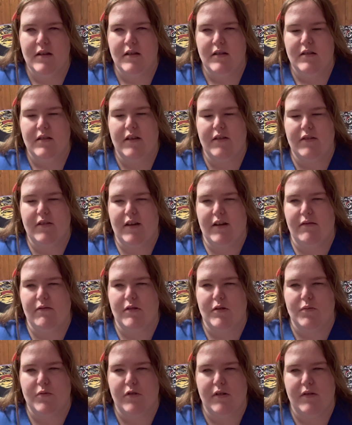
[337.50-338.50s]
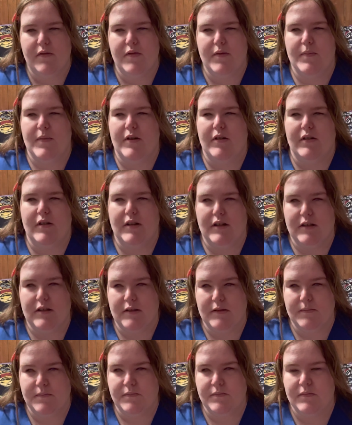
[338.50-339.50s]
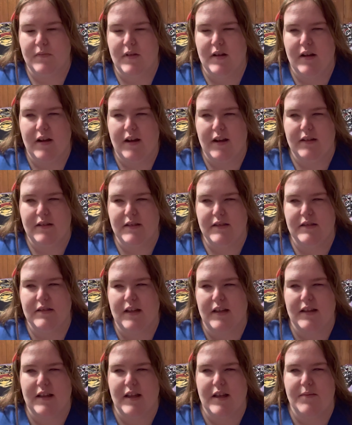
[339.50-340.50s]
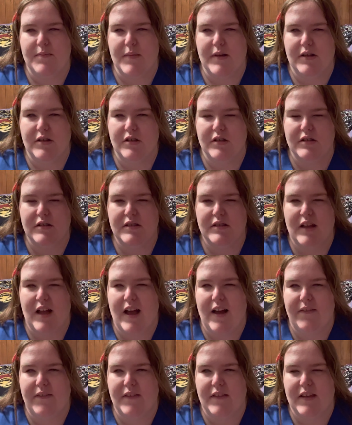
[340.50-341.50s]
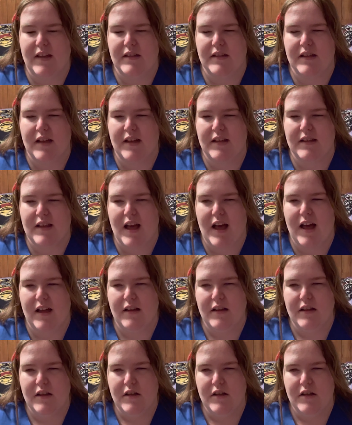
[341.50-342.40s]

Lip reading: They were more familiar, at least like the admission staff and things like that,